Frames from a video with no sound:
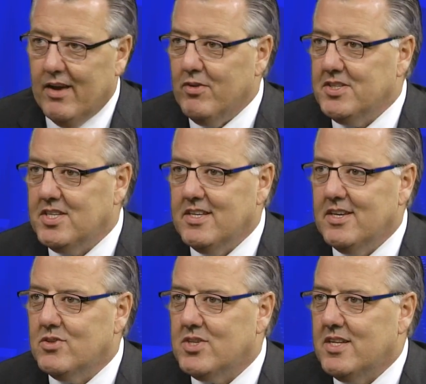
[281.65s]
Every C
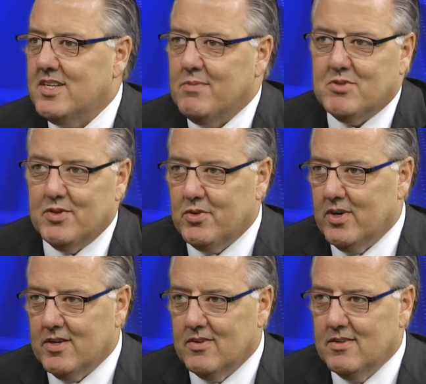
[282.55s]
E O said it's absolutely
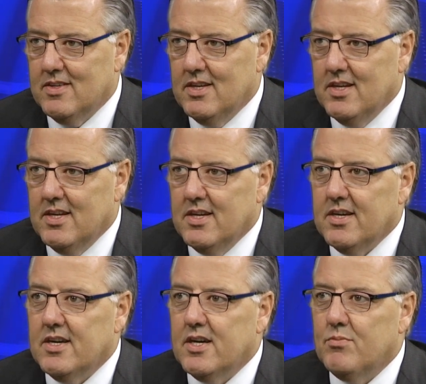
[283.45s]
critical.
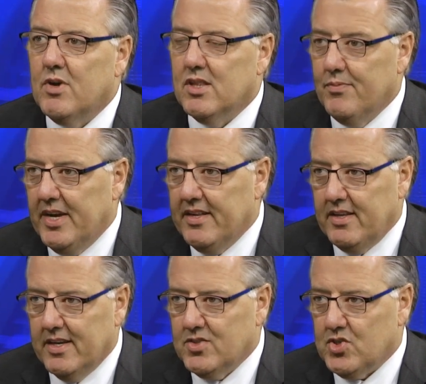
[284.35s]
Um, eliminate
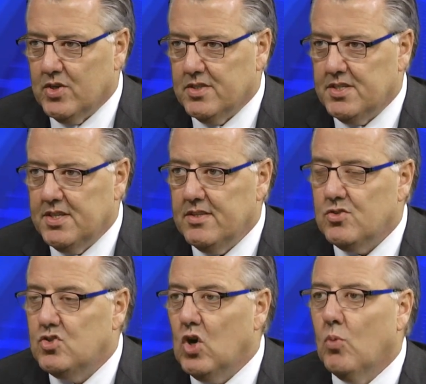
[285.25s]
the uncertainty.
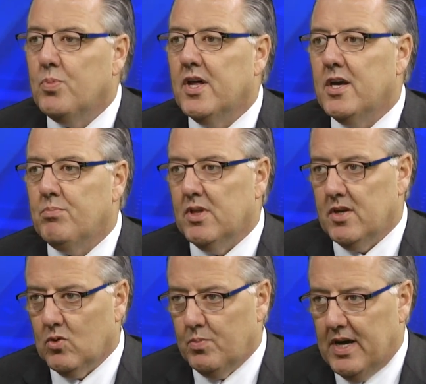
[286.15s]
Don't play
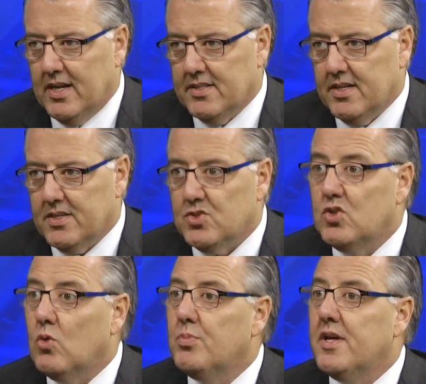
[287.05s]
political politics.
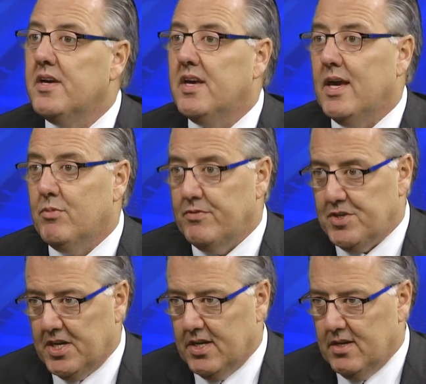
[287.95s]
Don't play a game of
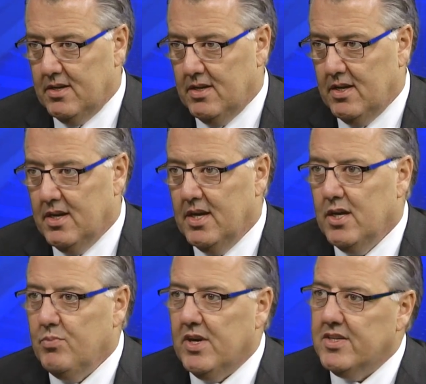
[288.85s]
chicken,
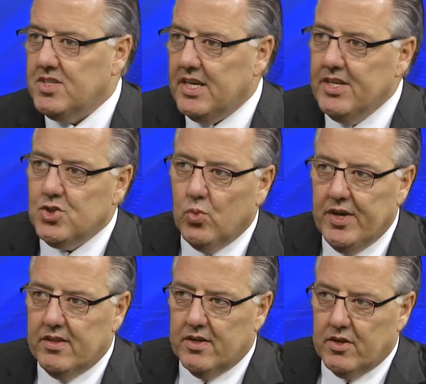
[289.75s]
because each
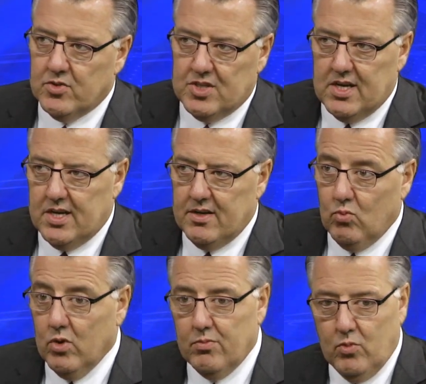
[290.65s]
week that goes on,
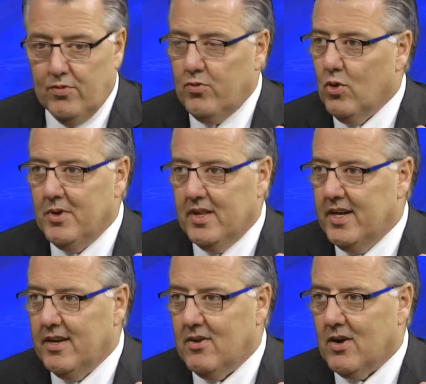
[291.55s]
we're, we're
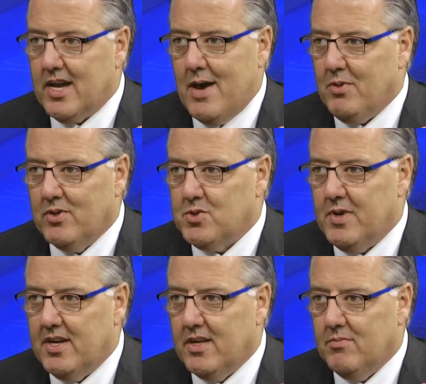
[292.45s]
formulating our capital
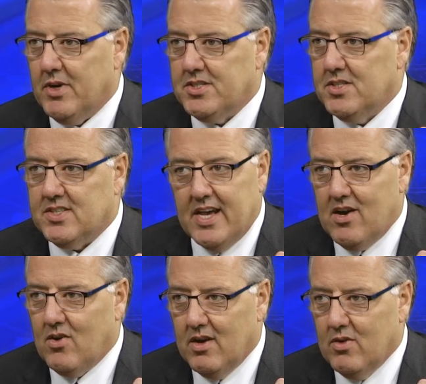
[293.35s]
spending budgets
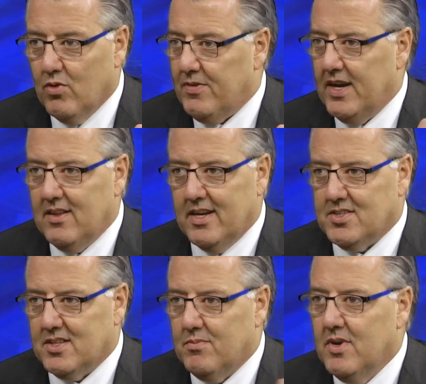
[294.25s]
now. We're
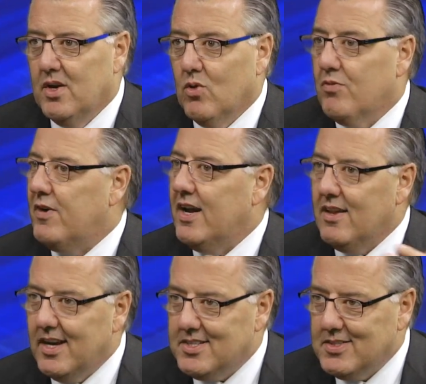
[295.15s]
finalizing them. We're
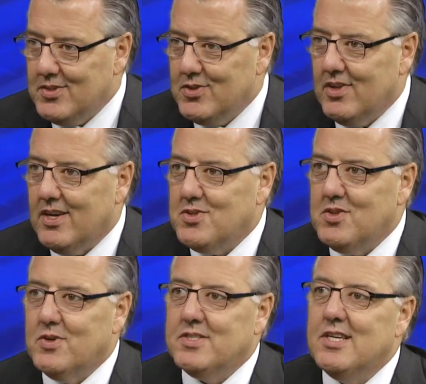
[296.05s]
finalizing the two thousand
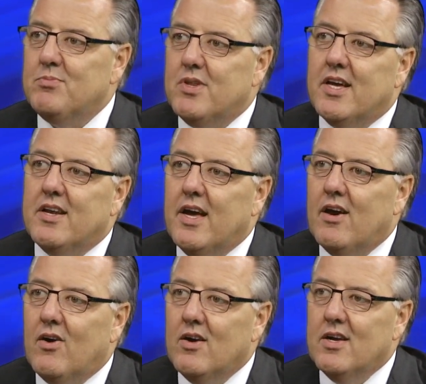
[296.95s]
thirteen plan
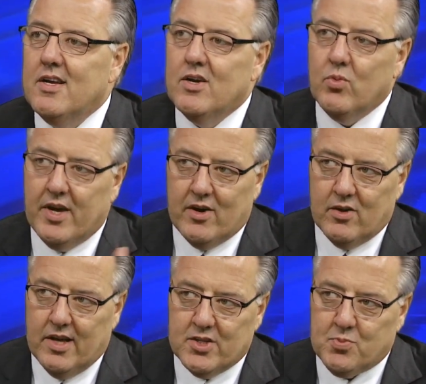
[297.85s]
now. We had
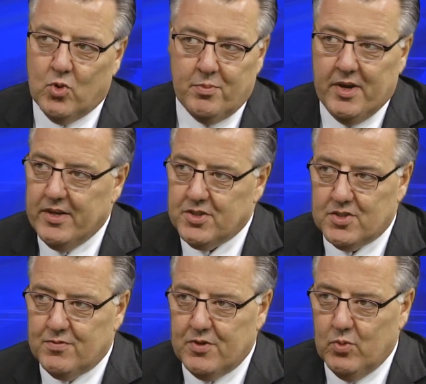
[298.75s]
our last board meeting
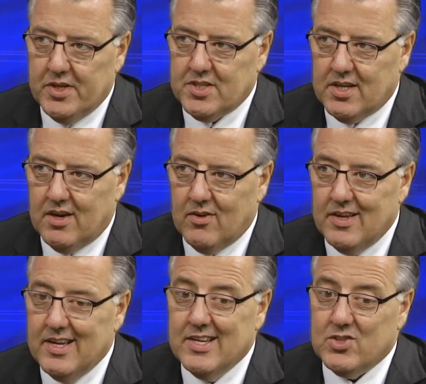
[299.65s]
just a few weeks ago.
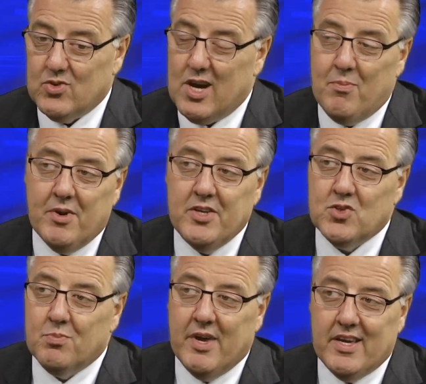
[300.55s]
So companies
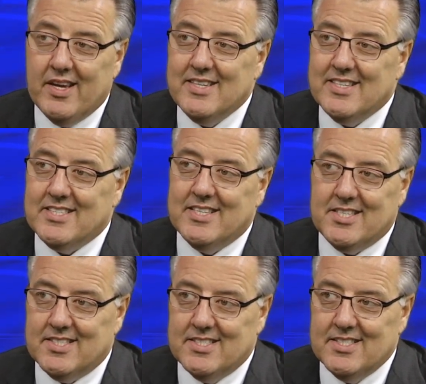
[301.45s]
are making
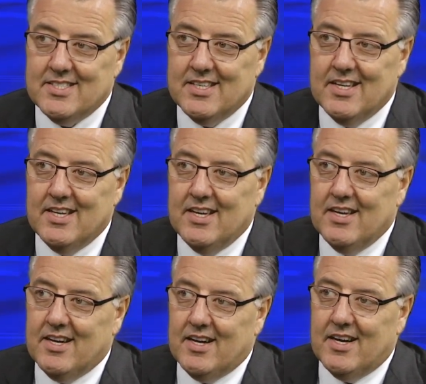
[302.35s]
decisions
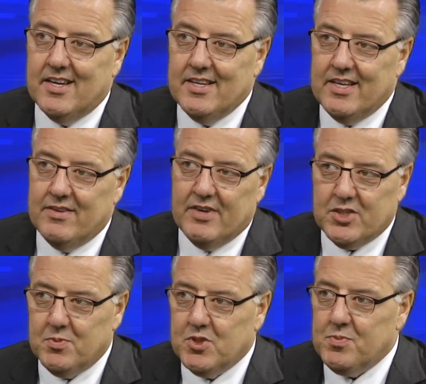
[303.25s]
on investment